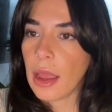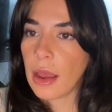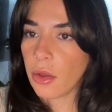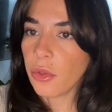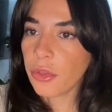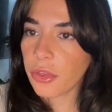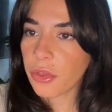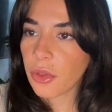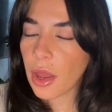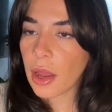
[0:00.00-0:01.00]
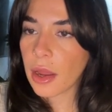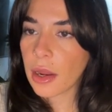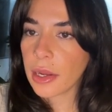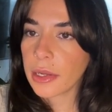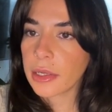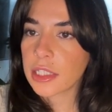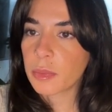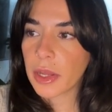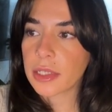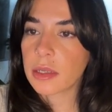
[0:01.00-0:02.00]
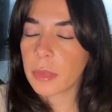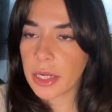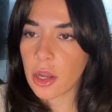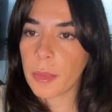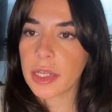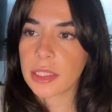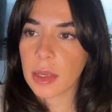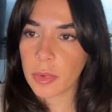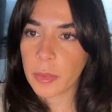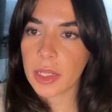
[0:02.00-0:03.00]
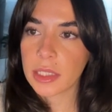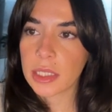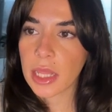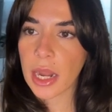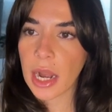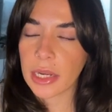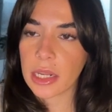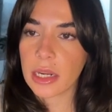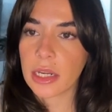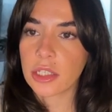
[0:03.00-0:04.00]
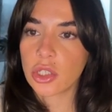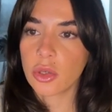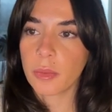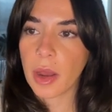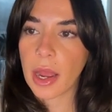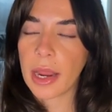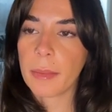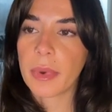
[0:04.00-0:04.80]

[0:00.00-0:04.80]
Health, I spent some money on my supplements that I needed to buy,